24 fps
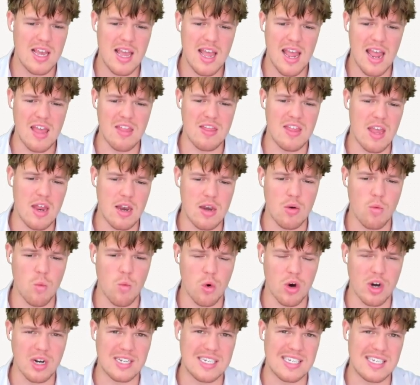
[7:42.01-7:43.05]
And then we're going
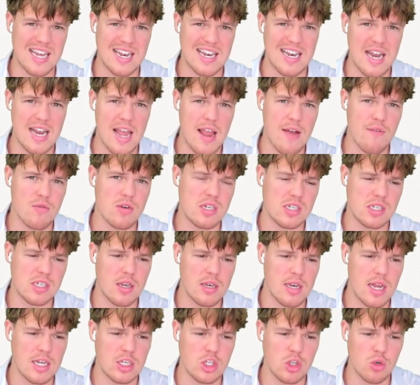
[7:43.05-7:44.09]
to send it every
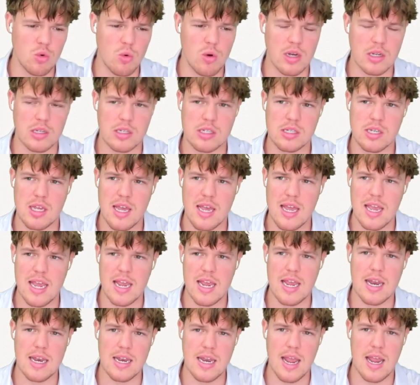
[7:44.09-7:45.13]
Sunday to us
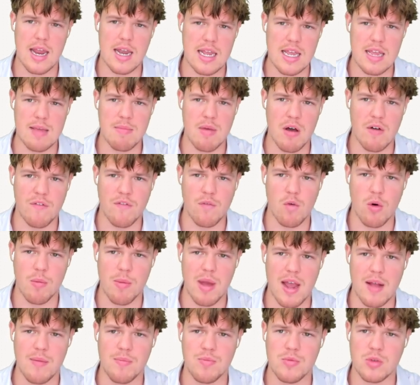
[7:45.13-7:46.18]
in an email
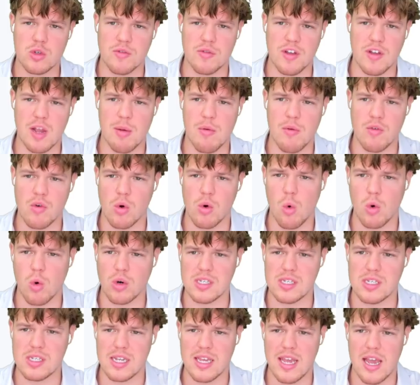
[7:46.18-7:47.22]
format. So if I come over to our
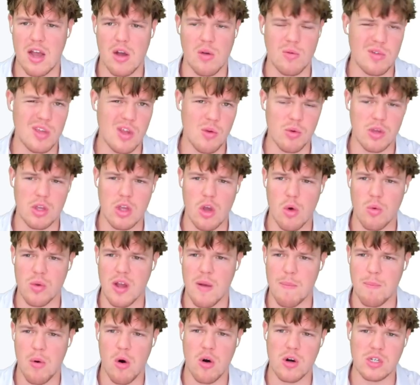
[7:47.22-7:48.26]
courses account, here we go. We got
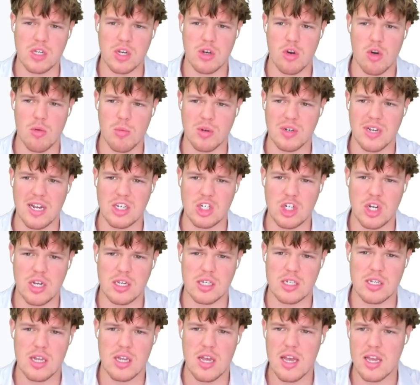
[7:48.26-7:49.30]
Barnes and Noble
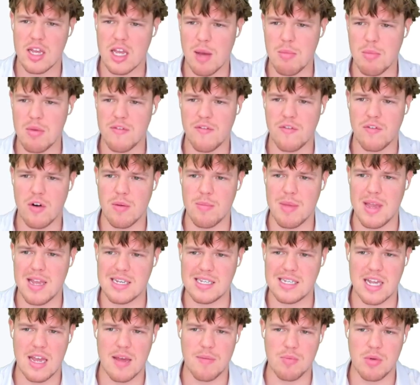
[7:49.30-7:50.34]
Digest coming from a
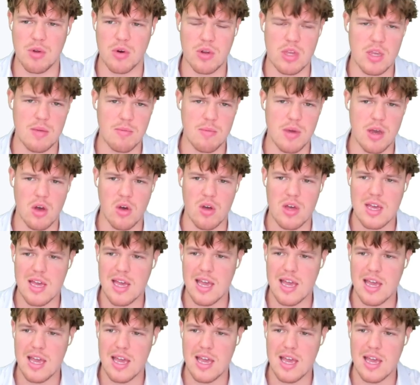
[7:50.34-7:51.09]
Zapier email.